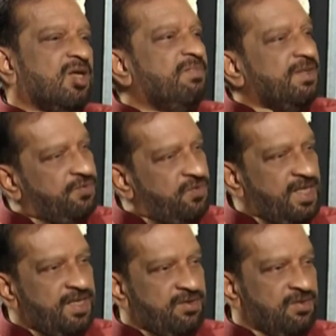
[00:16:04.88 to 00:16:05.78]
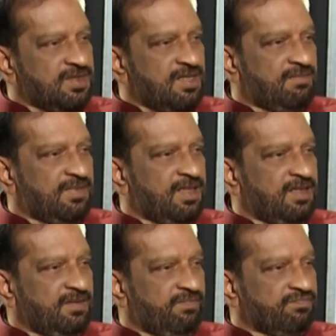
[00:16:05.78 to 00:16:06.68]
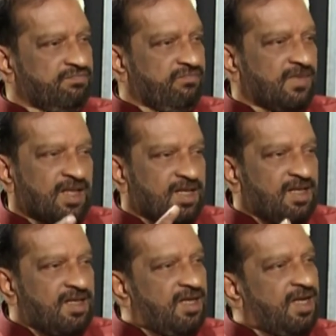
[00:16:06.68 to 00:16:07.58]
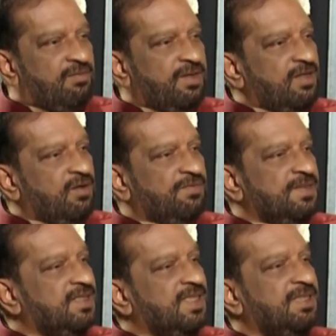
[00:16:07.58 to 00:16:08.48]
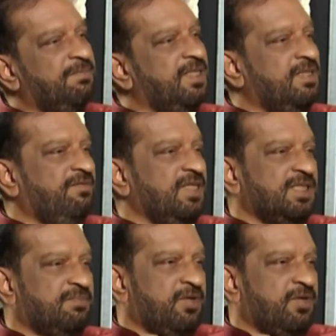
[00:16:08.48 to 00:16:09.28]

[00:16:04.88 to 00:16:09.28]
before I draw something, I very often see the finished